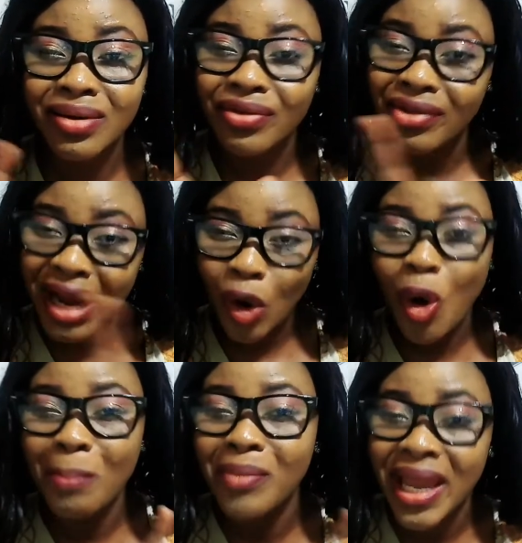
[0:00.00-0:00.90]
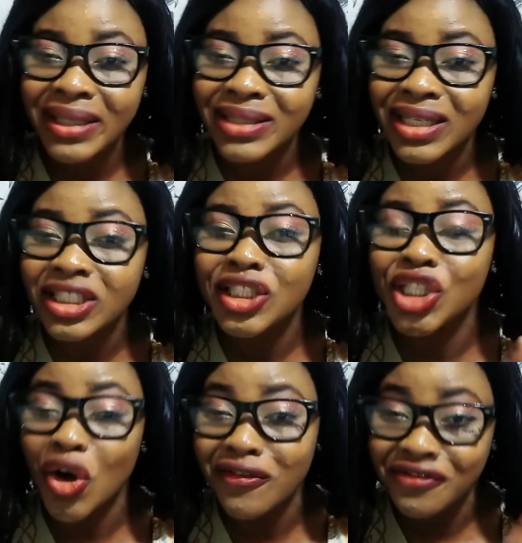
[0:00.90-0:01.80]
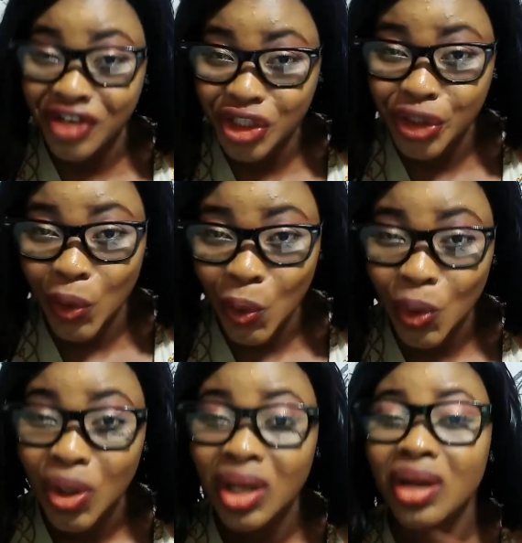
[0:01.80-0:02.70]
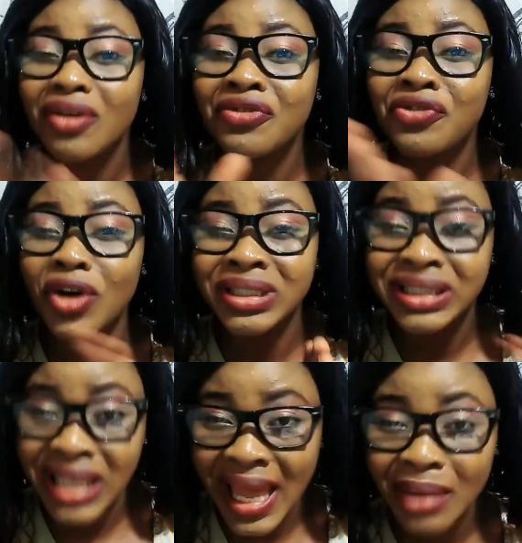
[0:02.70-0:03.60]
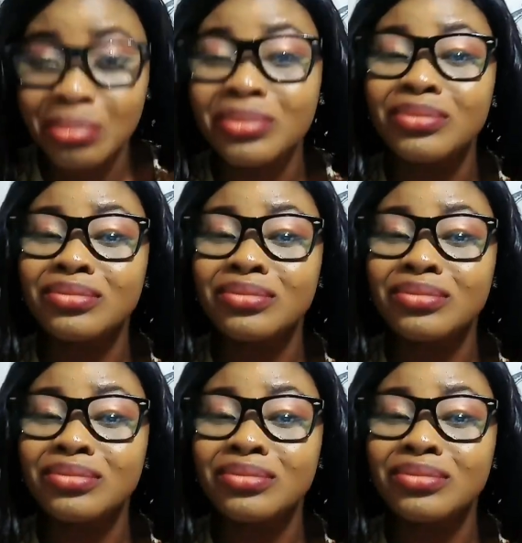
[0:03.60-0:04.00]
recommending your video for them